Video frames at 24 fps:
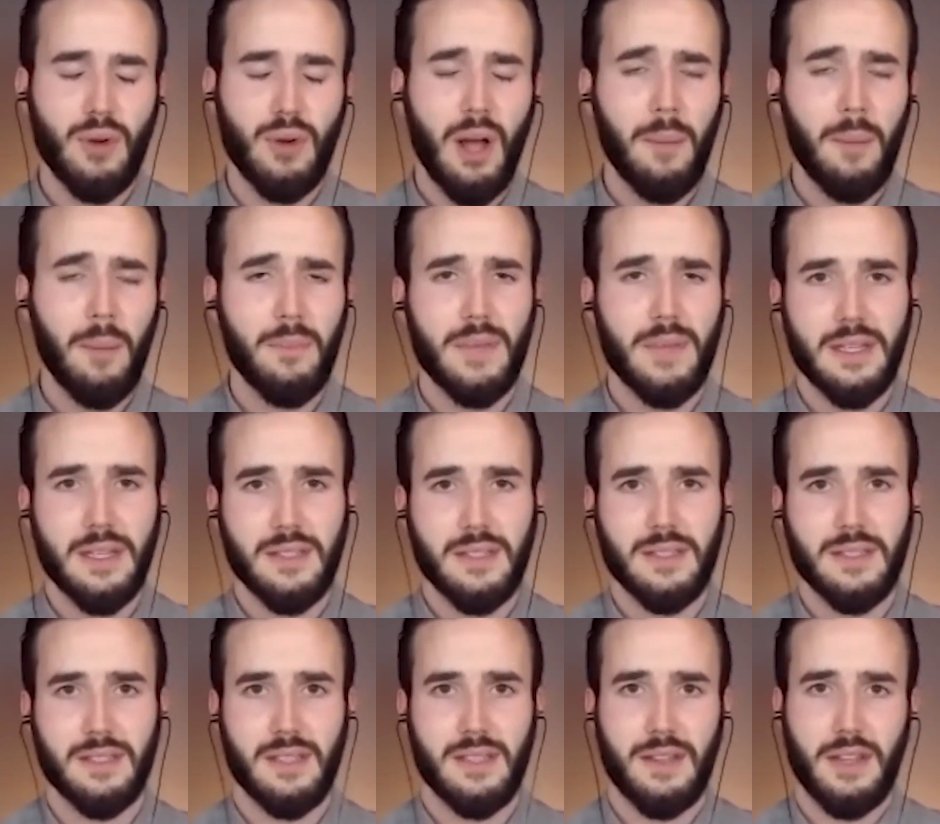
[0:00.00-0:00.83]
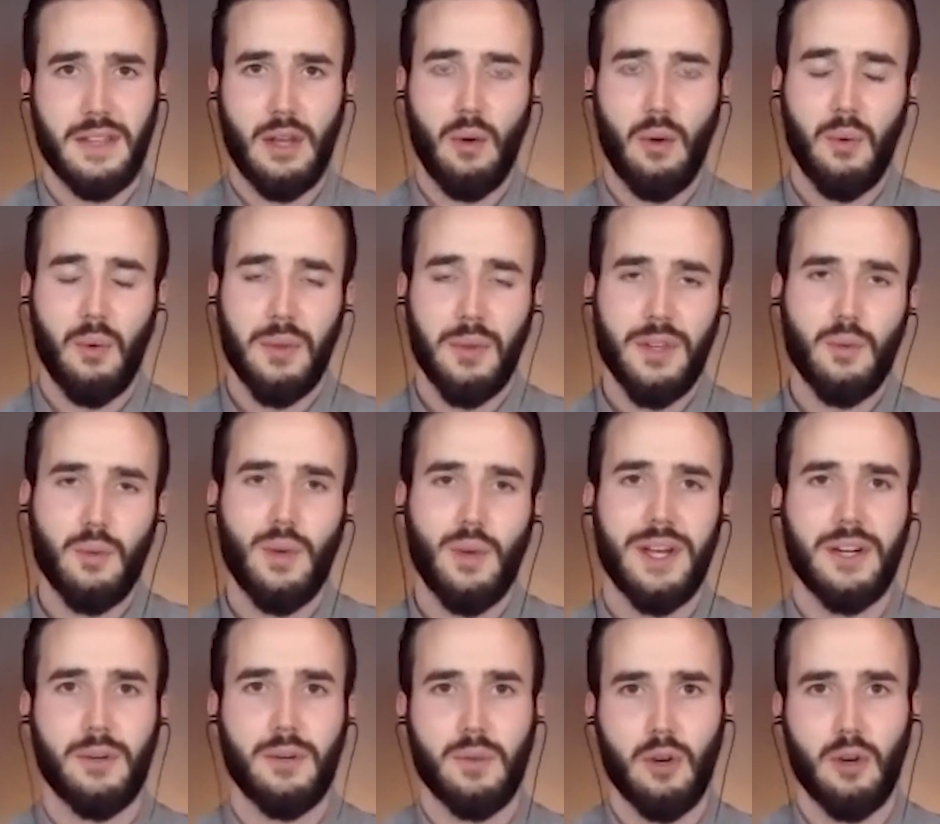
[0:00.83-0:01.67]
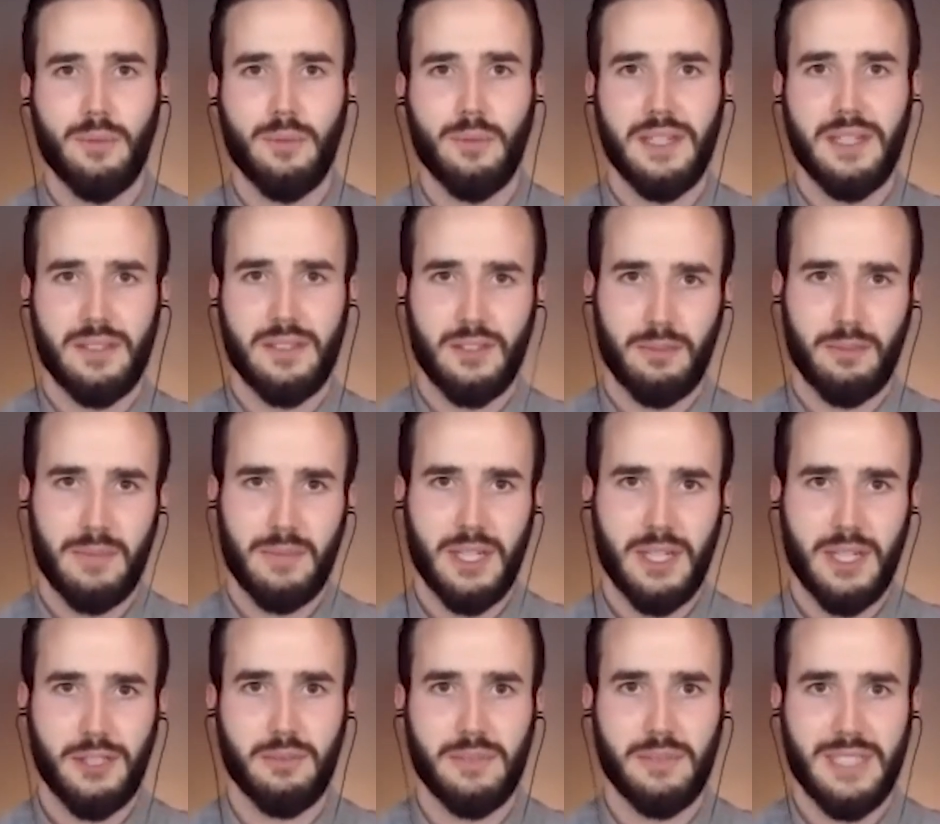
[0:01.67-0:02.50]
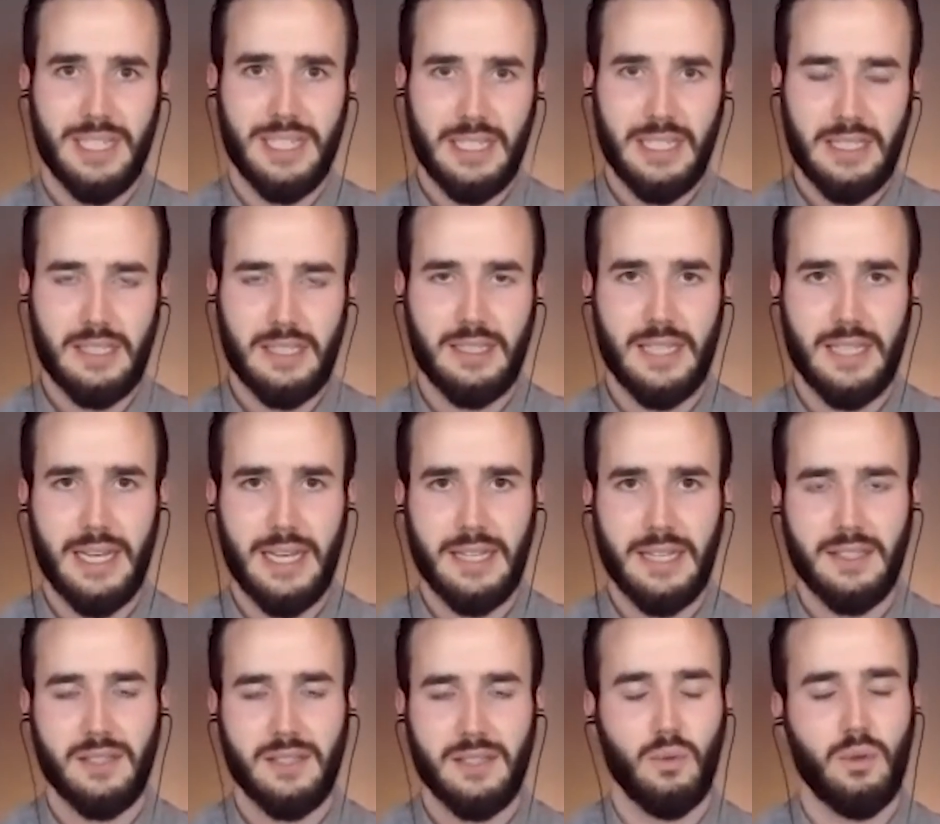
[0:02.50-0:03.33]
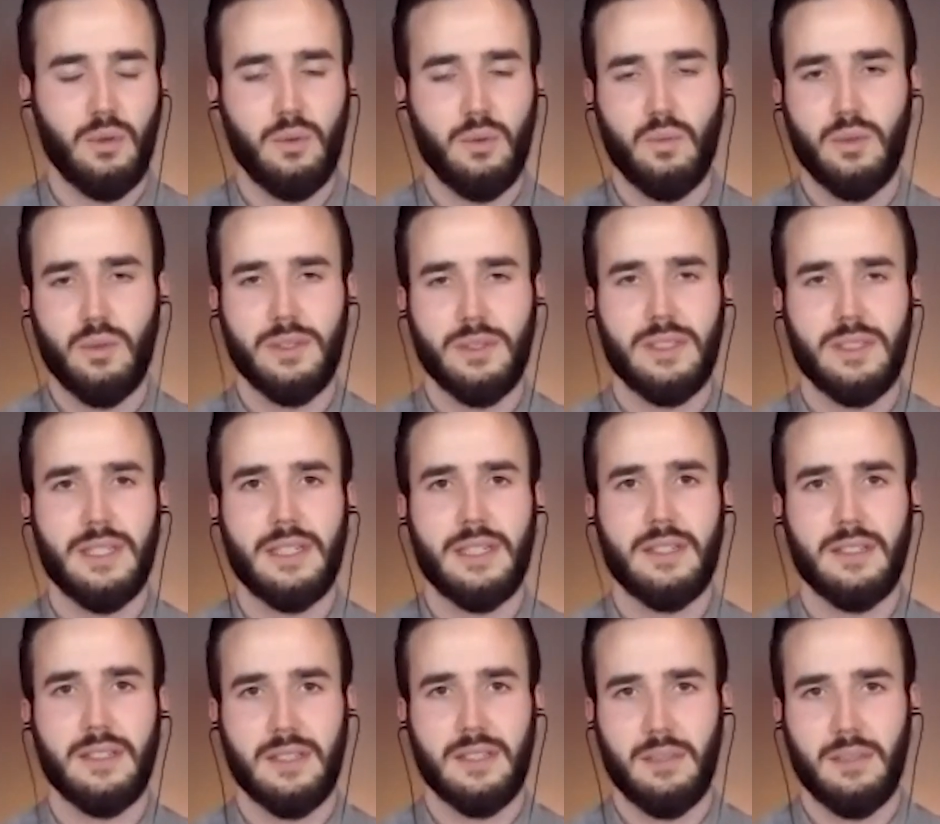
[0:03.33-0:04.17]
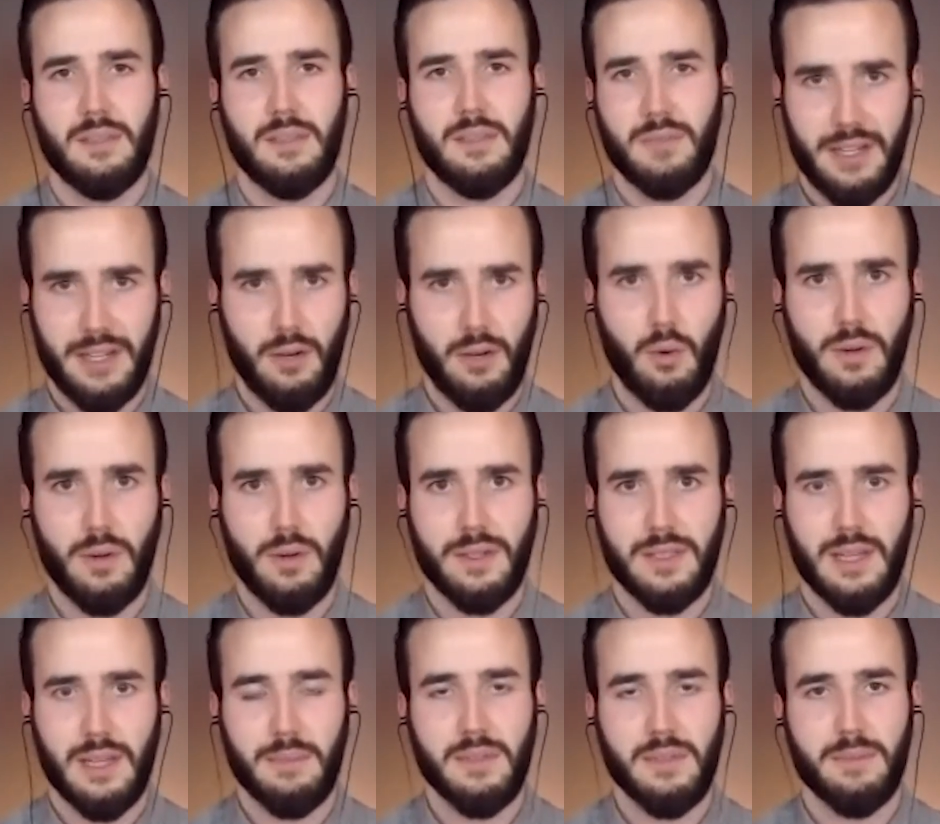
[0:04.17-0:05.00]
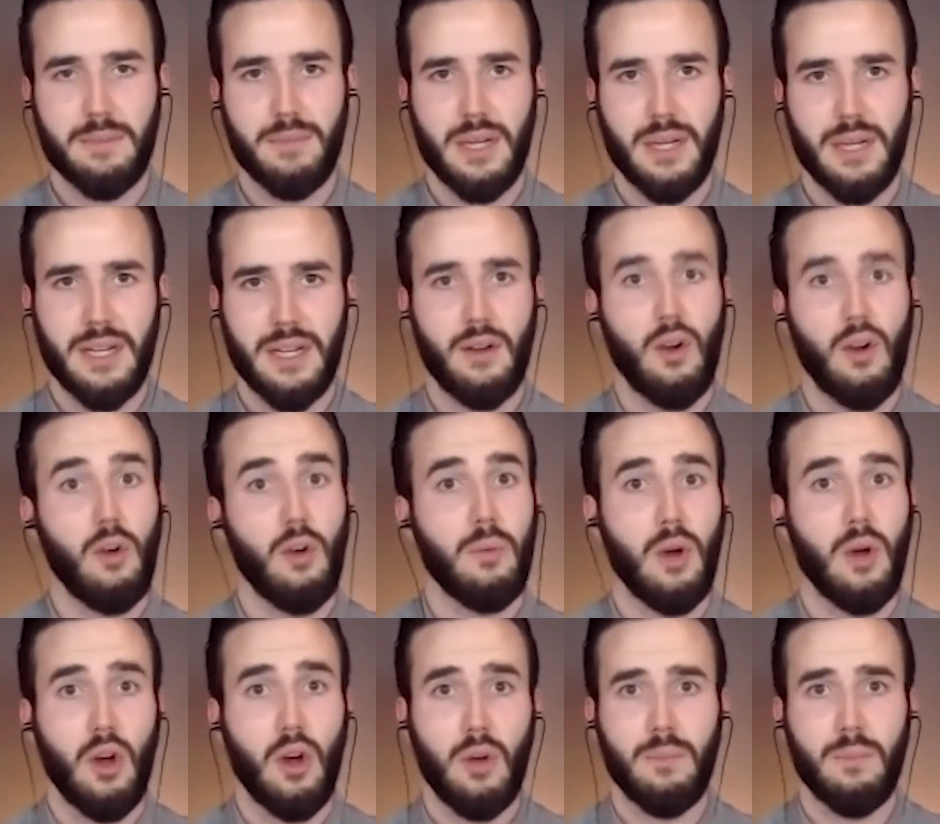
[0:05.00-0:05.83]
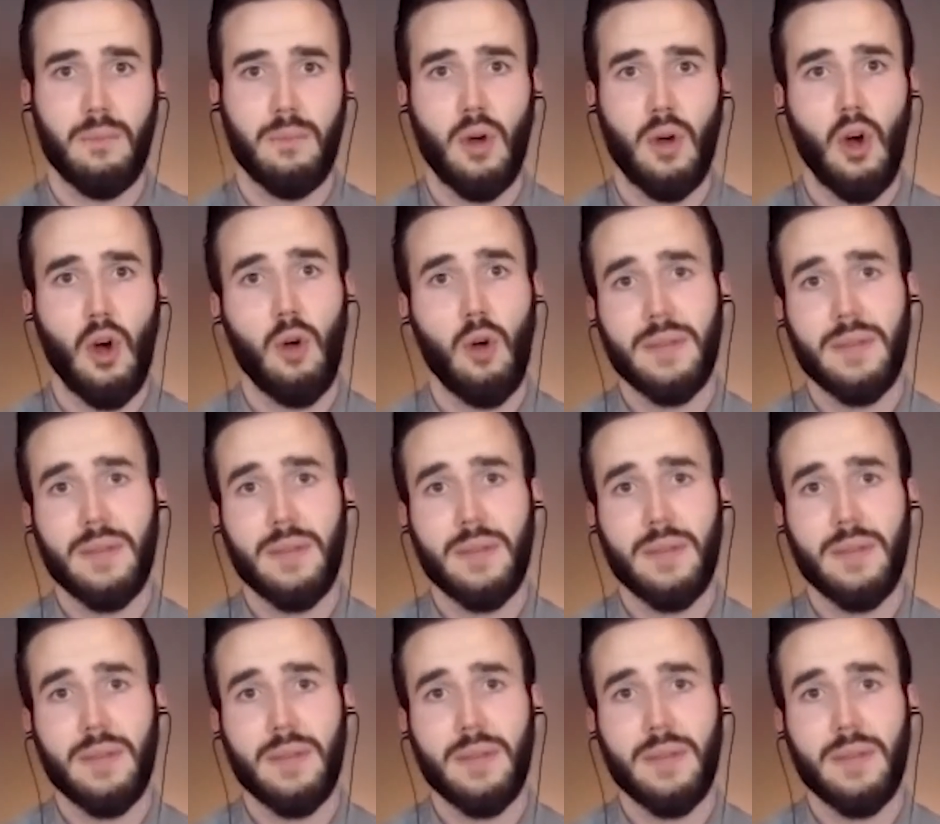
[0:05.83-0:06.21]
The problem is that the only way to grow medicinal mushrooms in the States, we'll stick to something like cordyceps, but all